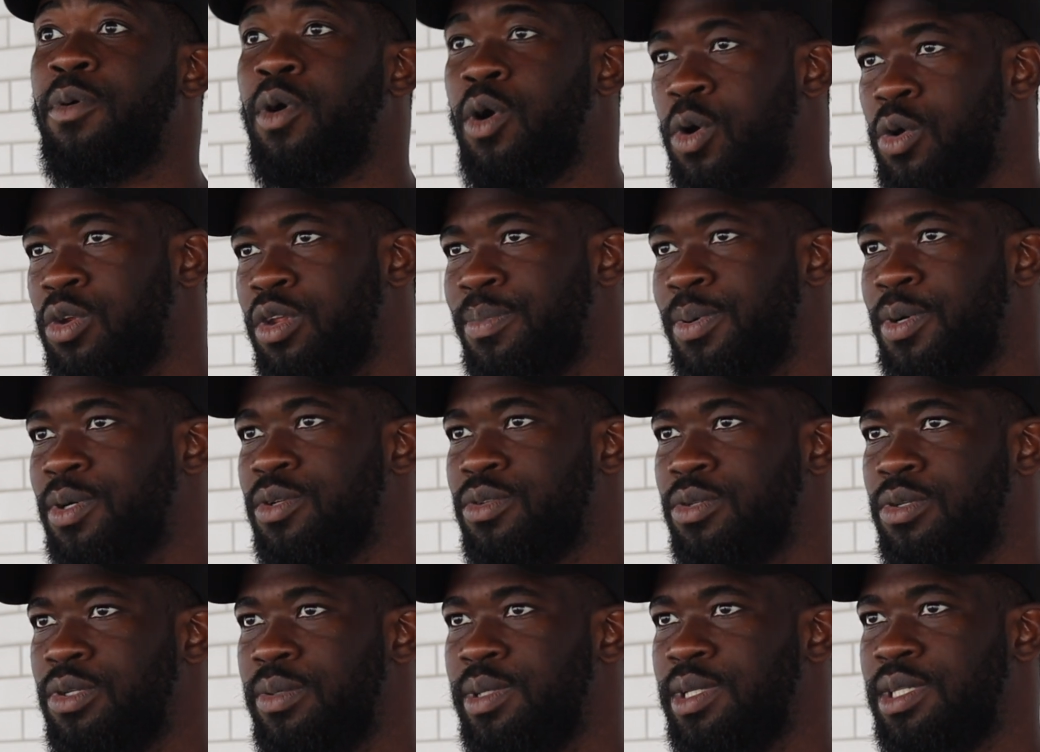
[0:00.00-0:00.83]
called upon
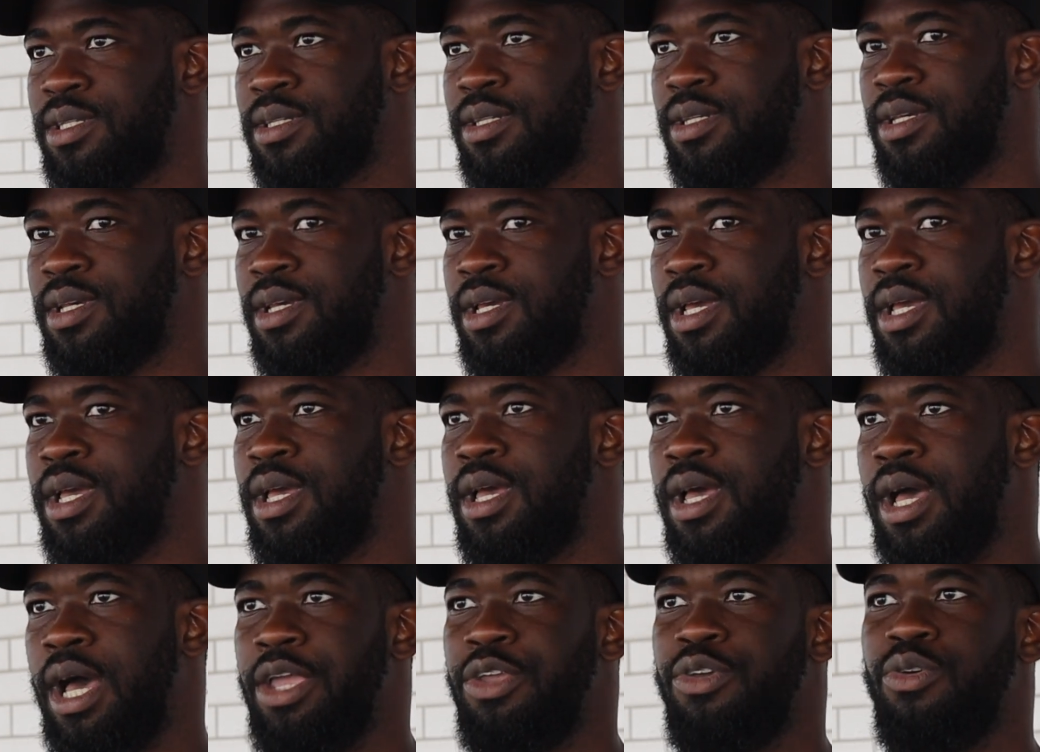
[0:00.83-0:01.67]
to do it?
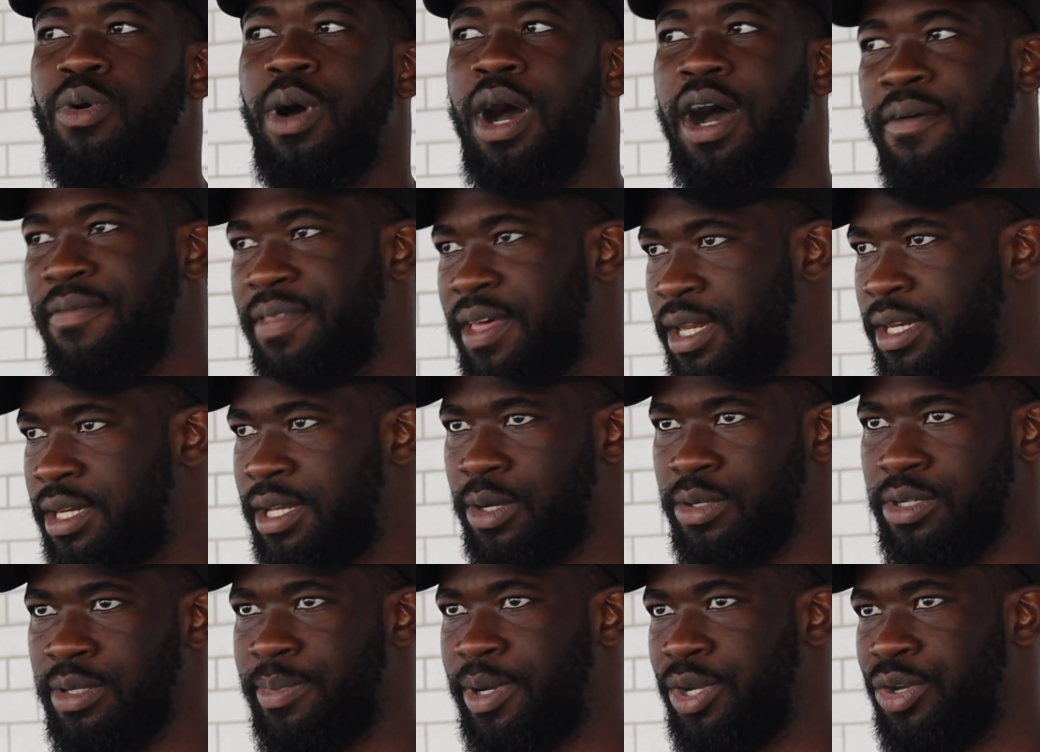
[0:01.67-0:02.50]
mm-hmm. and you have that
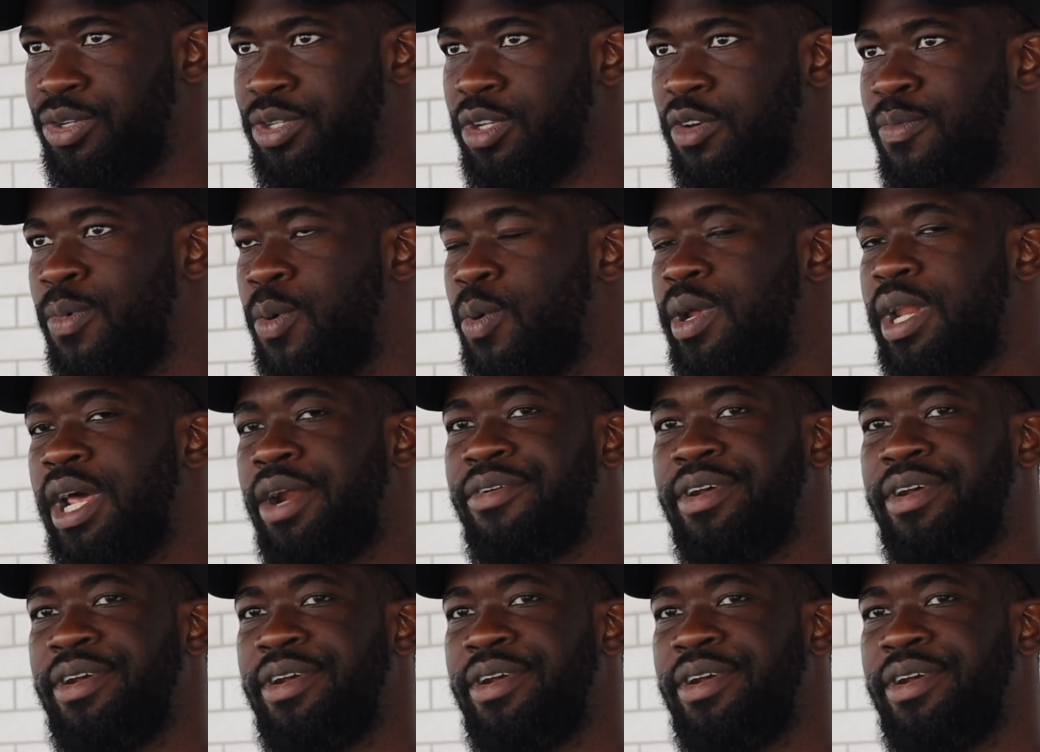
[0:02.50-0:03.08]
doubt about yourself. But what I